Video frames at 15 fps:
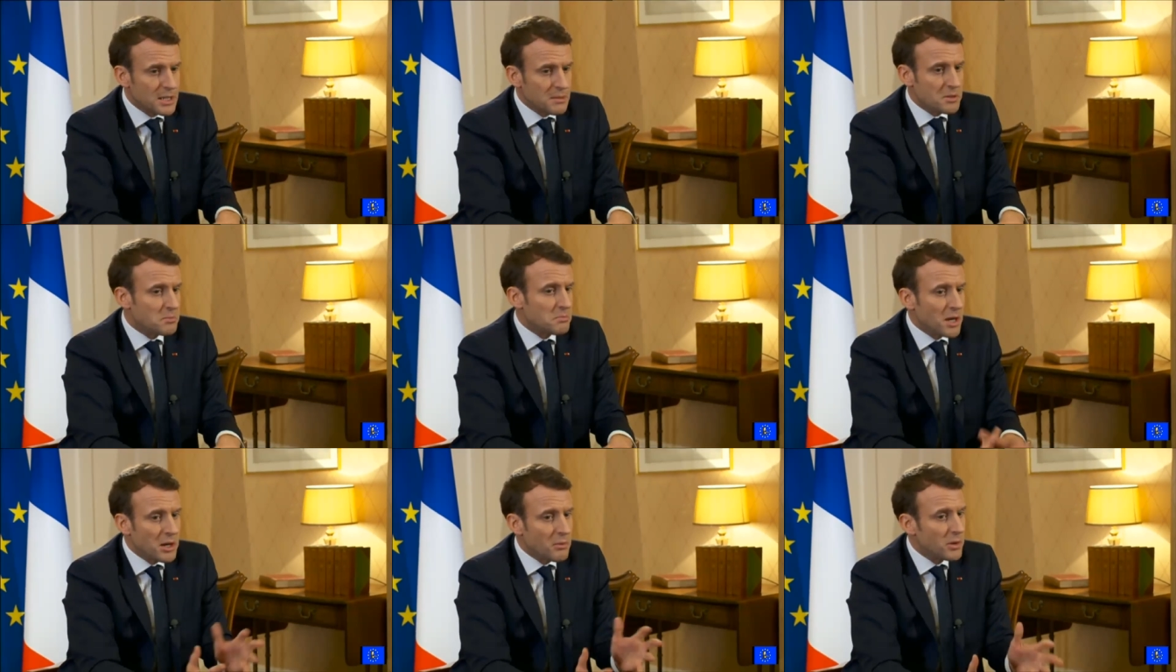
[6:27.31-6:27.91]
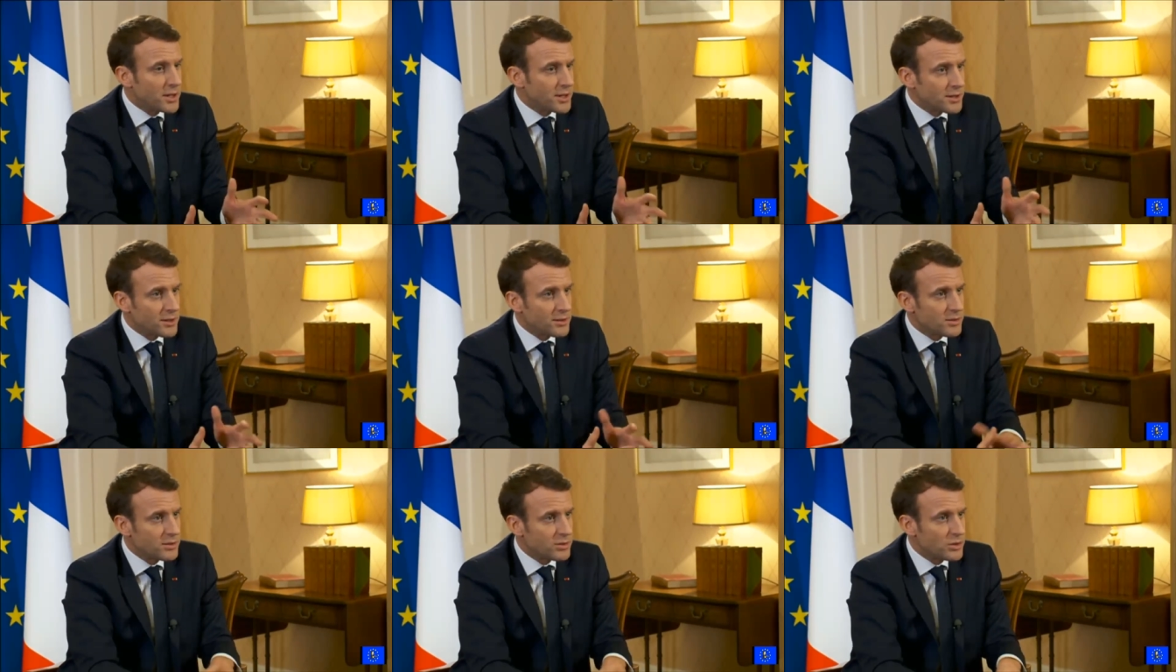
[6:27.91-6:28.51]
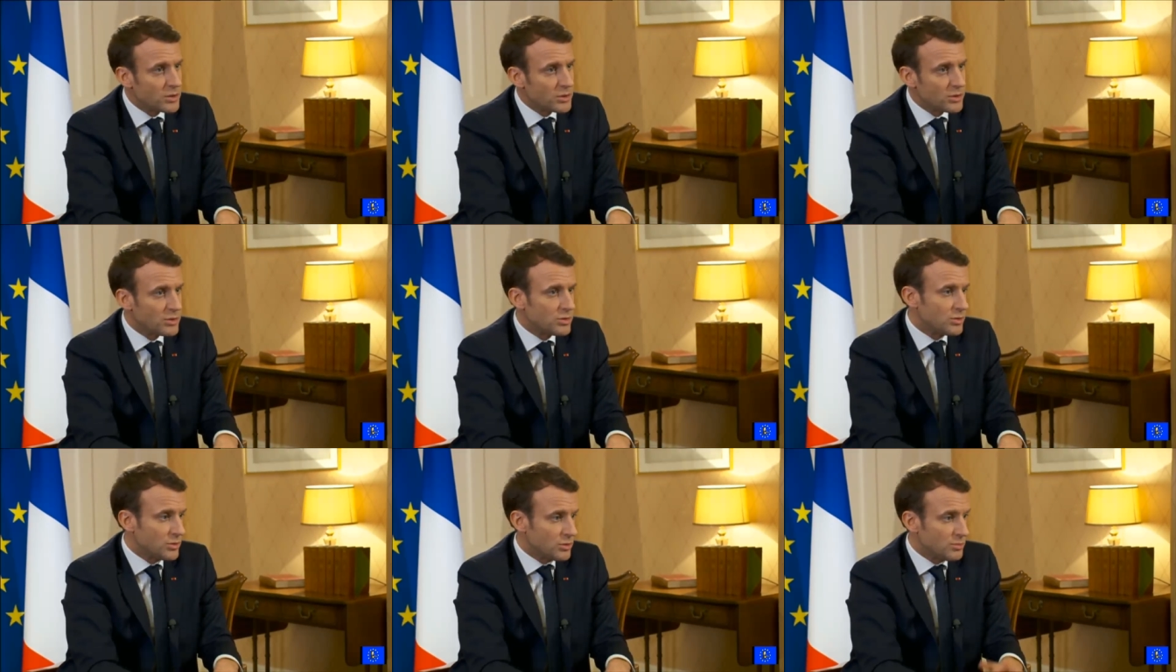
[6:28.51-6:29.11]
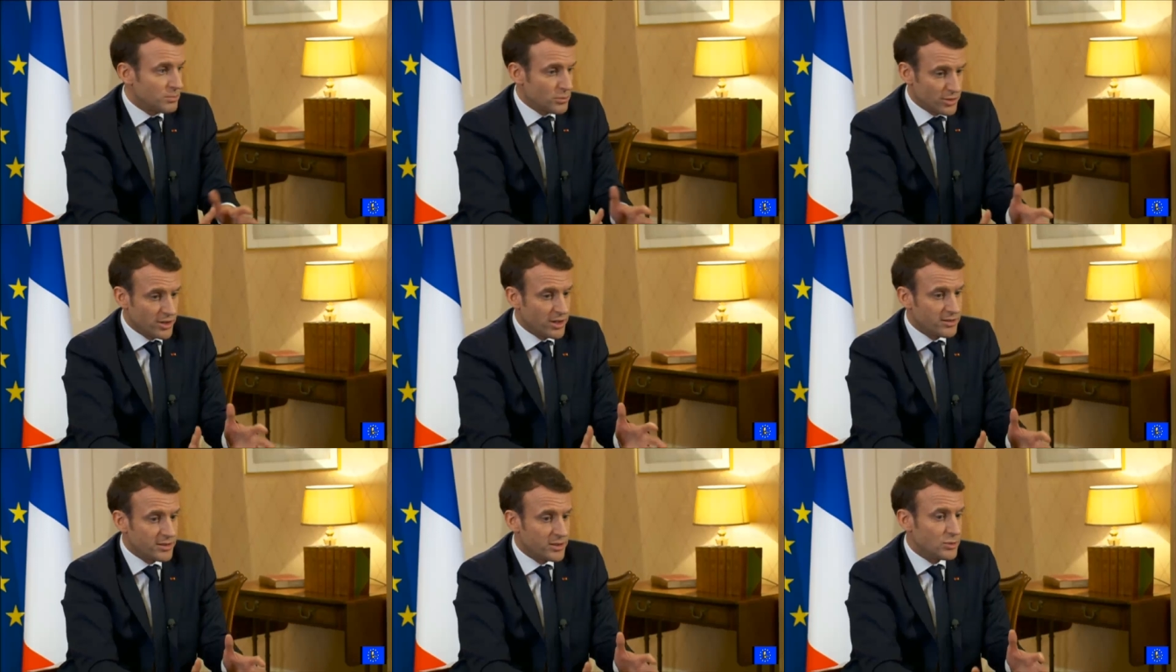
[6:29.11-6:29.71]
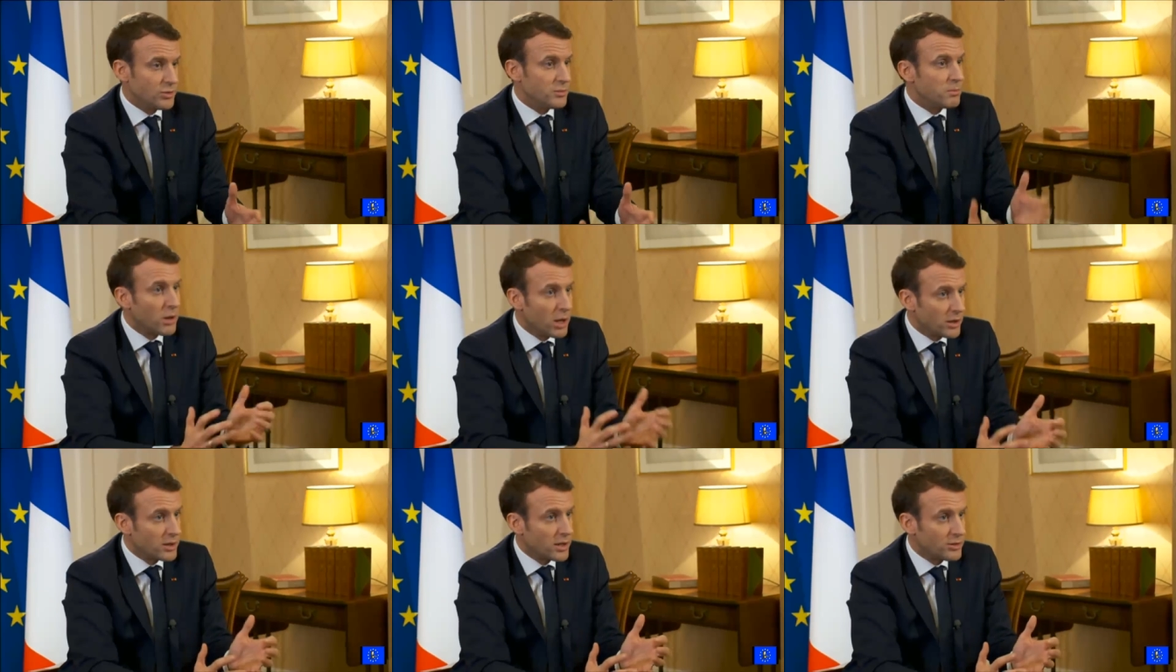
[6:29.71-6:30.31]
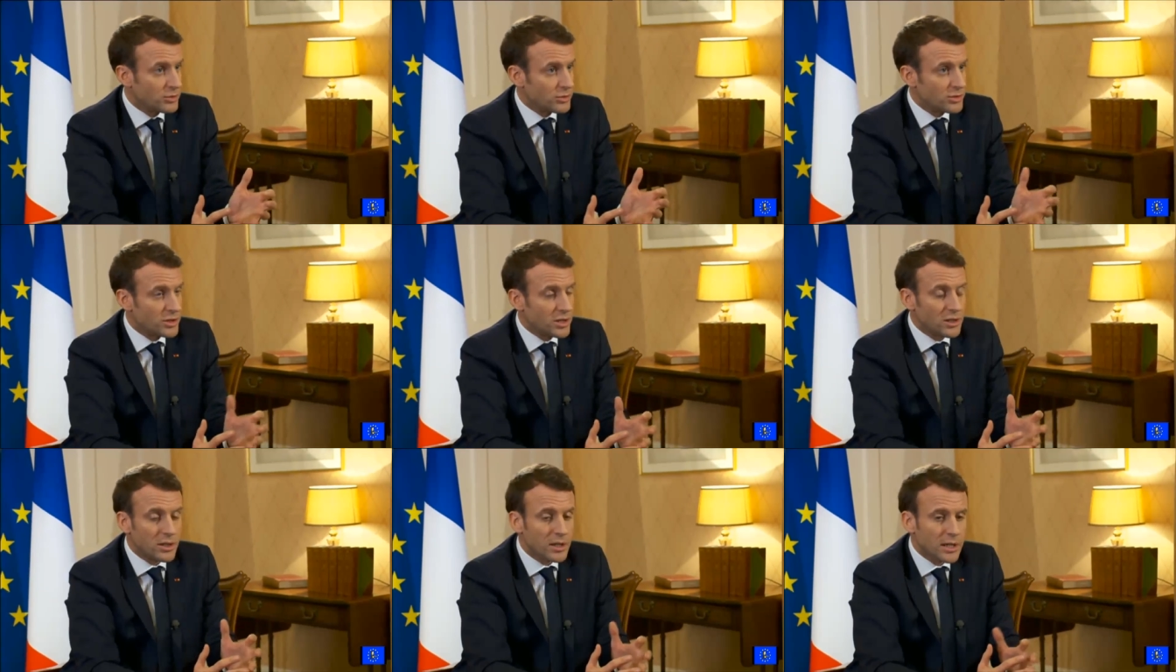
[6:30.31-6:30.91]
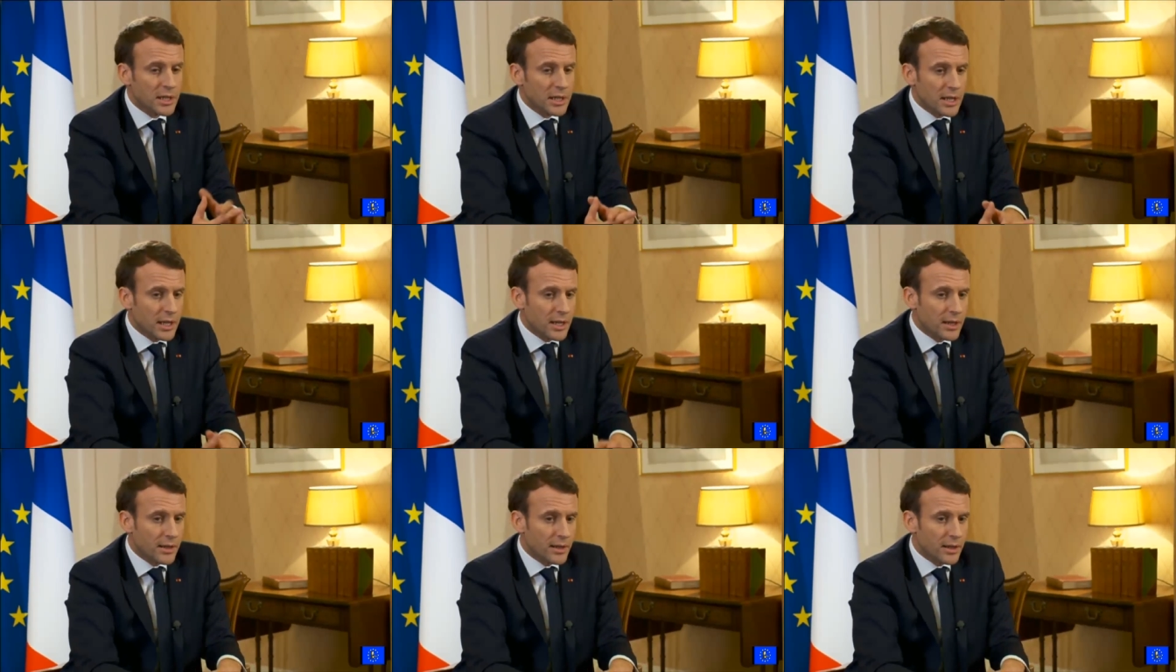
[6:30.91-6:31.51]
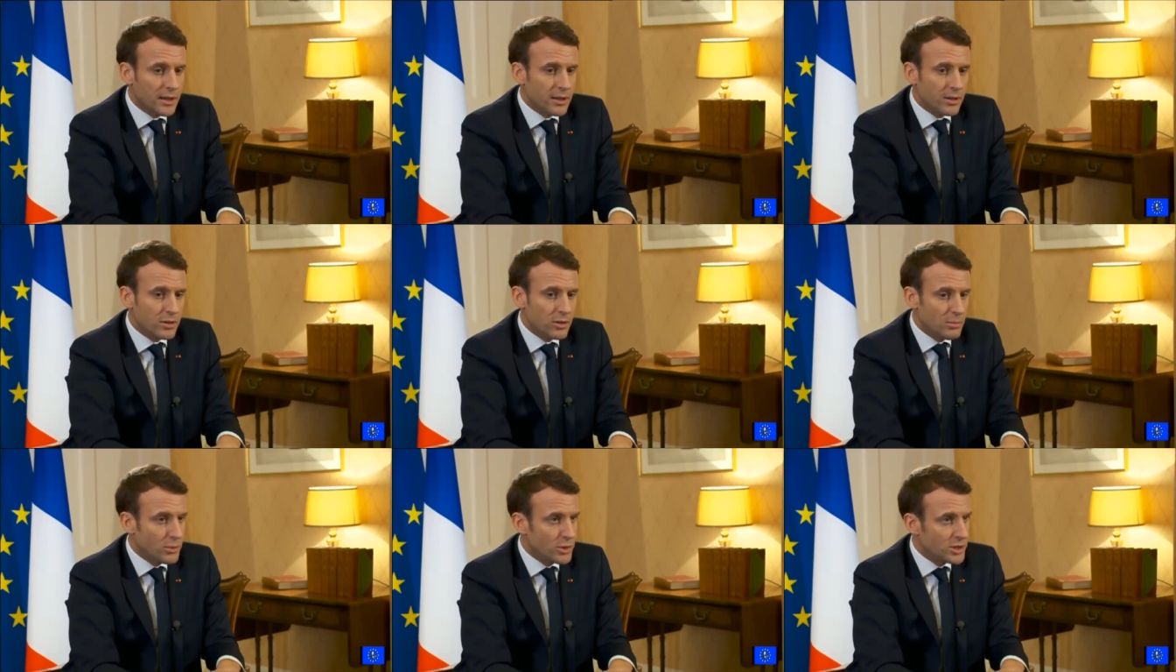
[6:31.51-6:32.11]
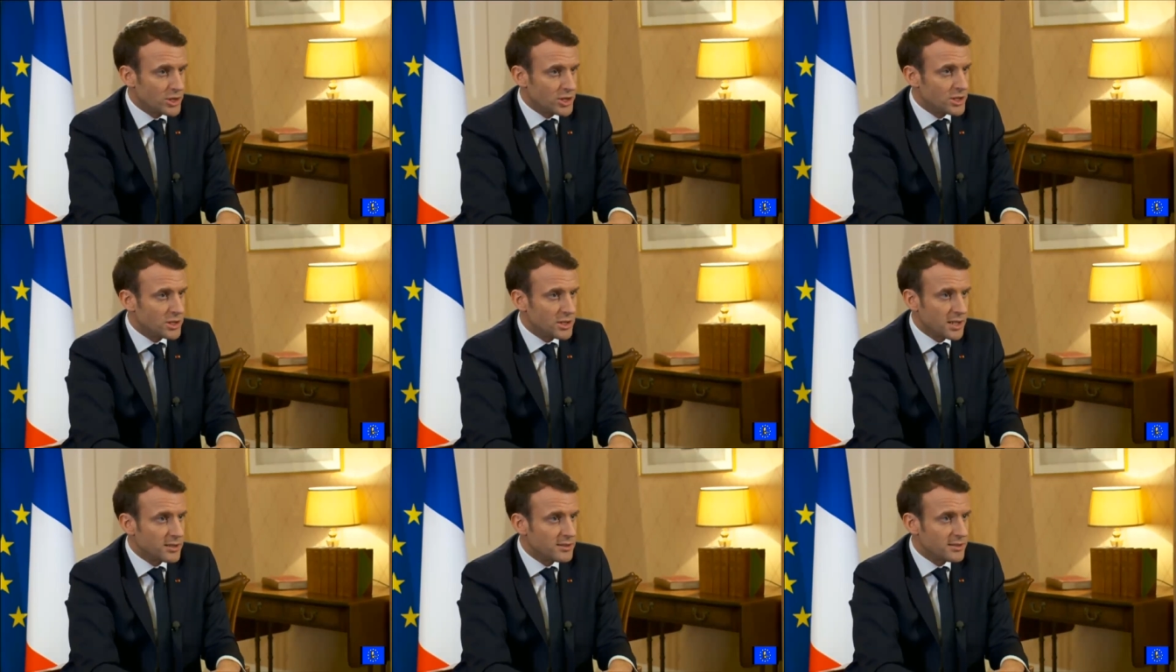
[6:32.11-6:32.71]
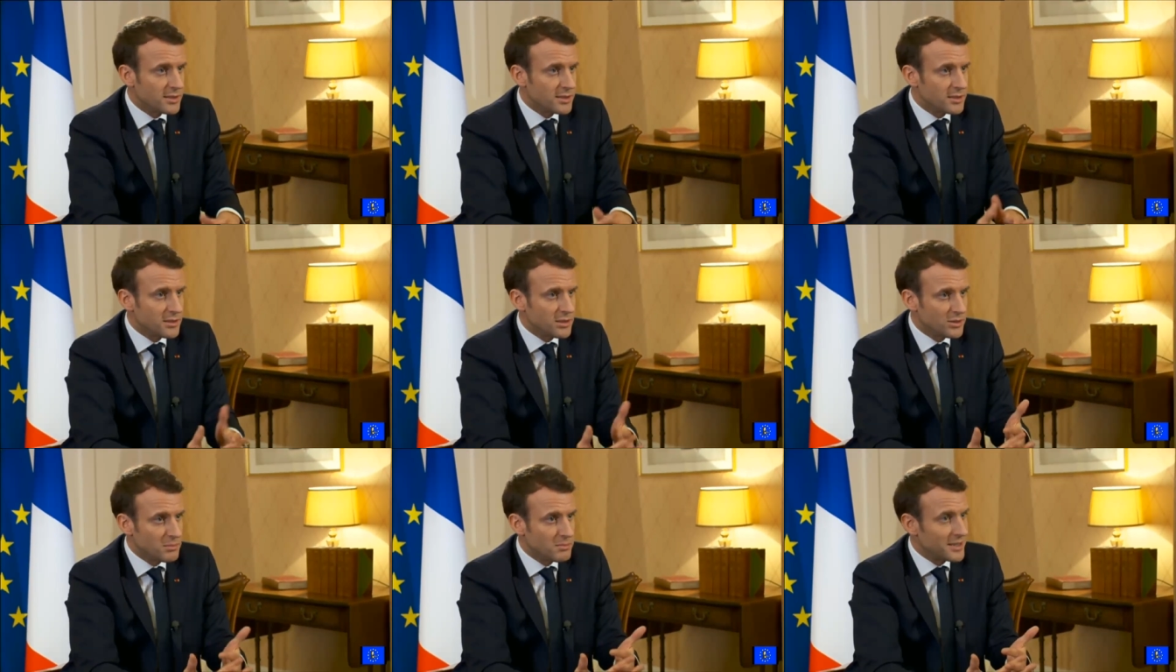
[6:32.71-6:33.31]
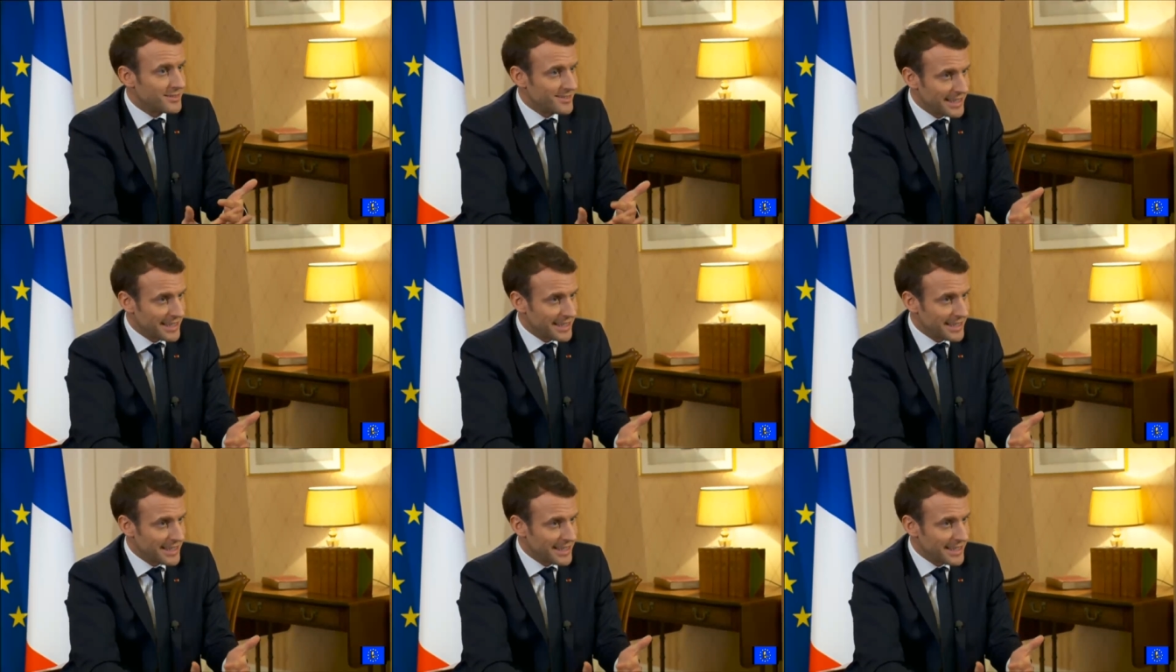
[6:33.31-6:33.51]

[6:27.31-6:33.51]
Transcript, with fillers: But my willingness is not to, precisely to unplug, as you say, uh, uh, the British city. I think it doesn't make